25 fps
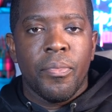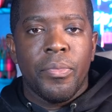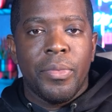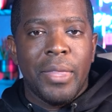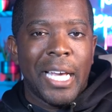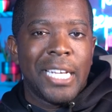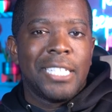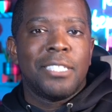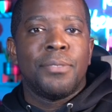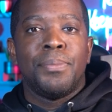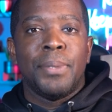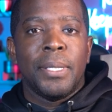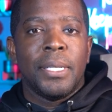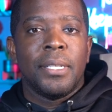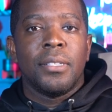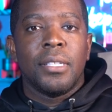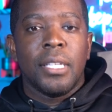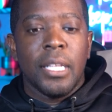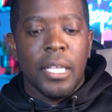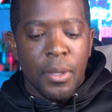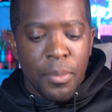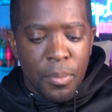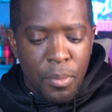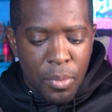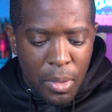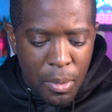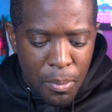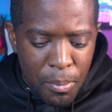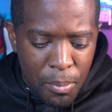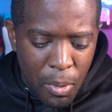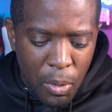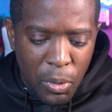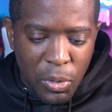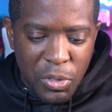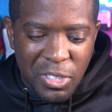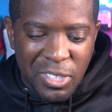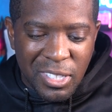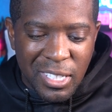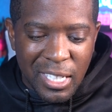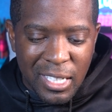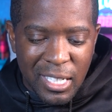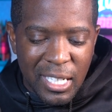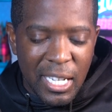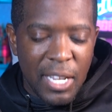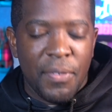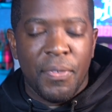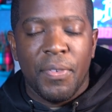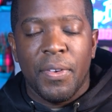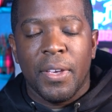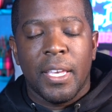that's been the, the most
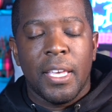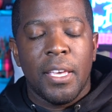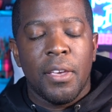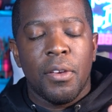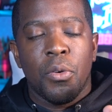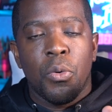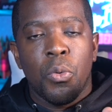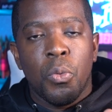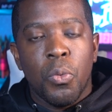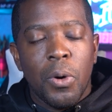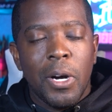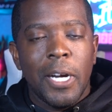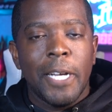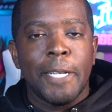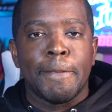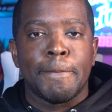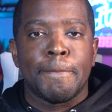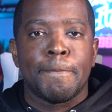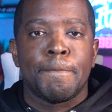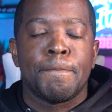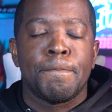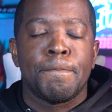significant one.